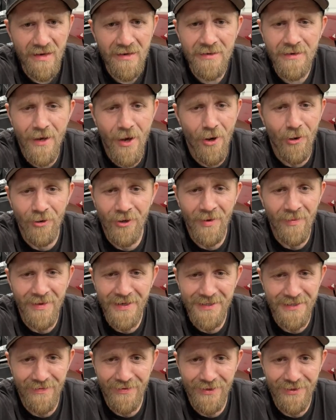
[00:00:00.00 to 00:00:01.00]
No,
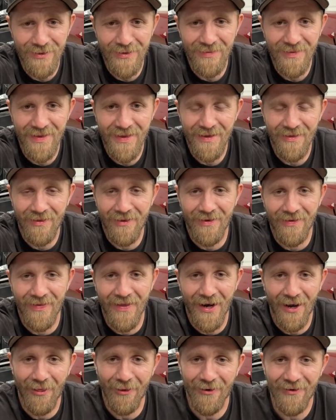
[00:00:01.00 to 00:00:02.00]
nobody's ever told me that
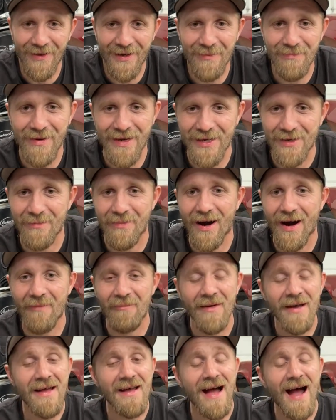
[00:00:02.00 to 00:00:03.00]
I look like Beater Bomb.
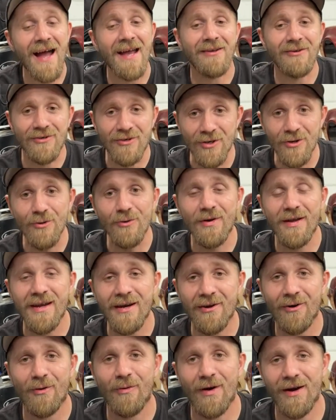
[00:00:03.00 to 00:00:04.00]
I do
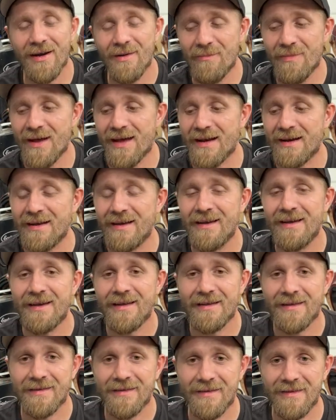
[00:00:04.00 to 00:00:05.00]
hear quite a bit
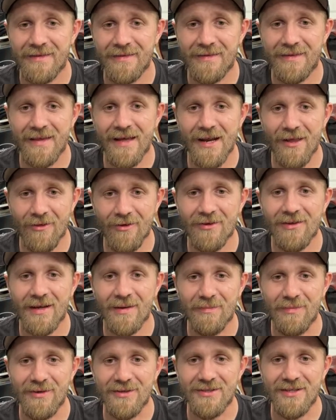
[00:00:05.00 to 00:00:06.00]
that I look
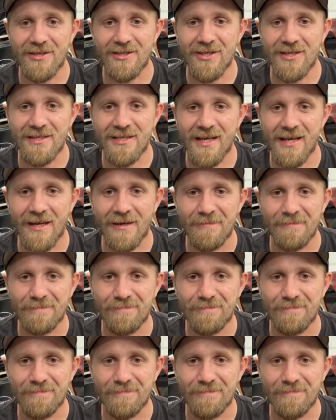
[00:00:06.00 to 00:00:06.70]
like Boosted GT.